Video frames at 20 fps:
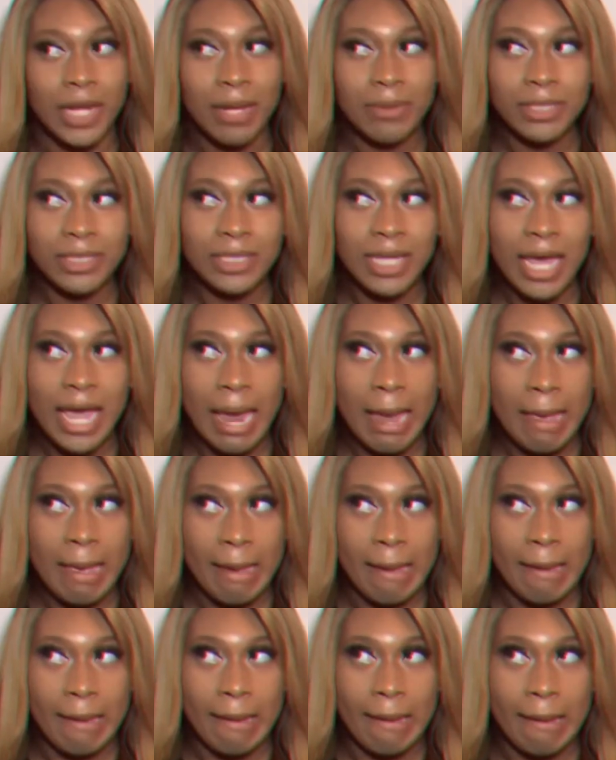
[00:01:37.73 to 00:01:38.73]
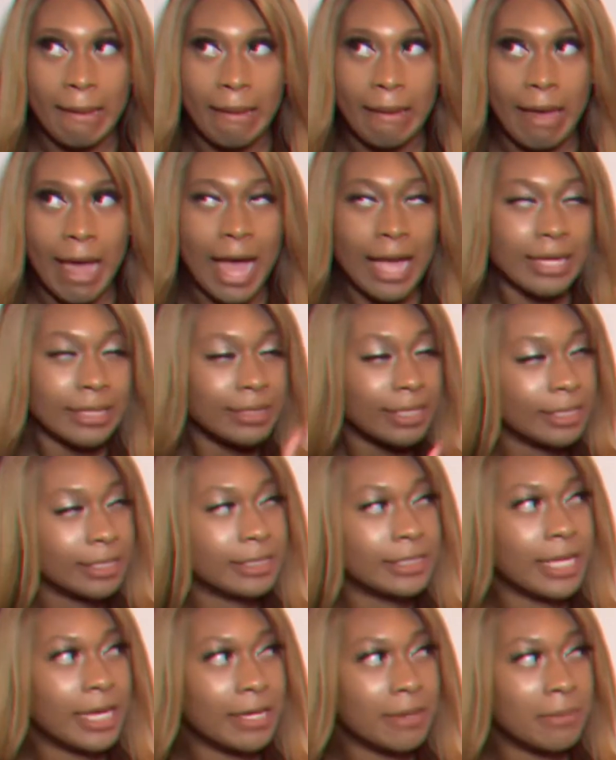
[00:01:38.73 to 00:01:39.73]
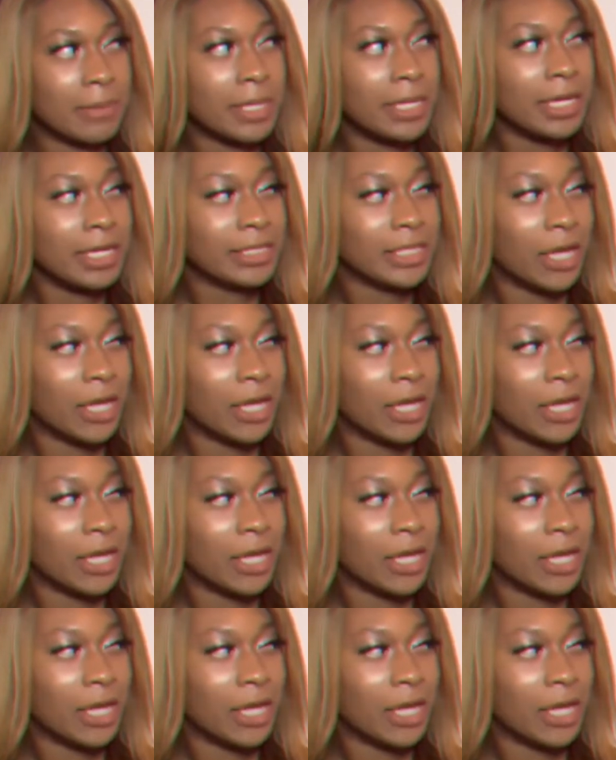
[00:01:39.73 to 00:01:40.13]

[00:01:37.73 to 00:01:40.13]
just like, I could take a second one. I said,